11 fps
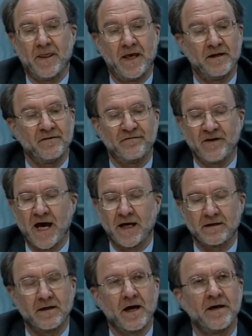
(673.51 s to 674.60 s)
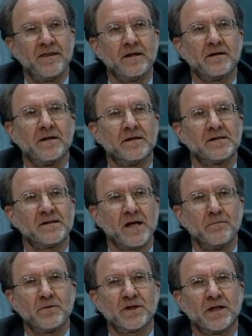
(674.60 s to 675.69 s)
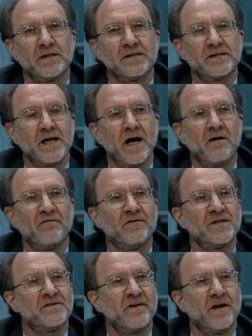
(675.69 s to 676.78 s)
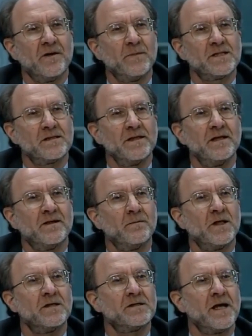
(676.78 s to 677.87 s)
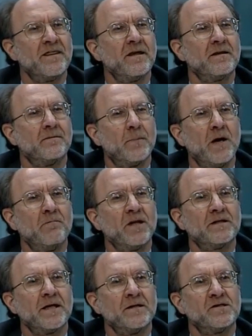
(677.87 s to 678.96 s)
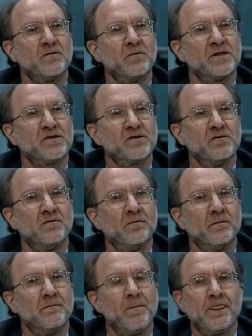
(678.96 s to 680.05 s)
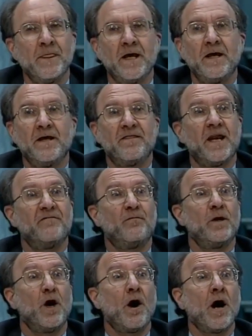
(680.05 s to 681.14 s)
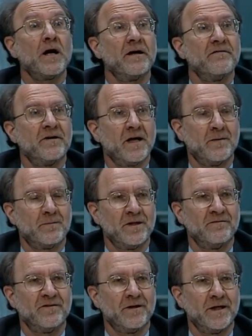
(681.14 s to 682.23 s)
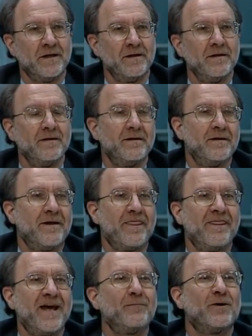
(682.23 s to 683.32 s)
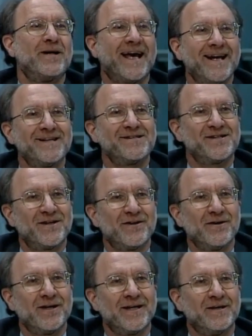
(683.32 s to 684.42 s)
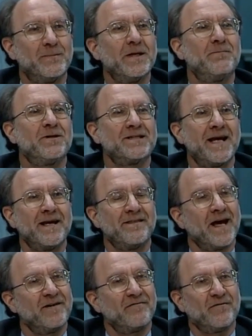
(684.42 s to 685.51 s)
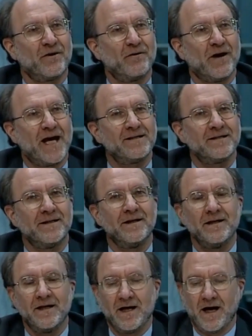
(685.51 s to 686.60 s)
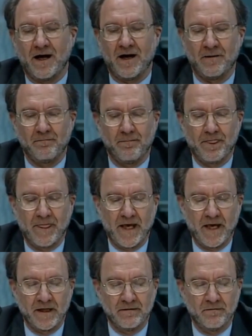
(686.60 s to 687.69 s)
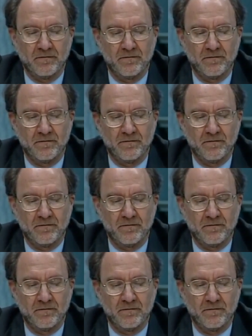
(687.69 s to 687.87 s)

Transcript: And in fact, I think the assumption itself is very misleading, because I think the public tends to assume that if we are giving up liberty, then we're getting security. People take that for granted. And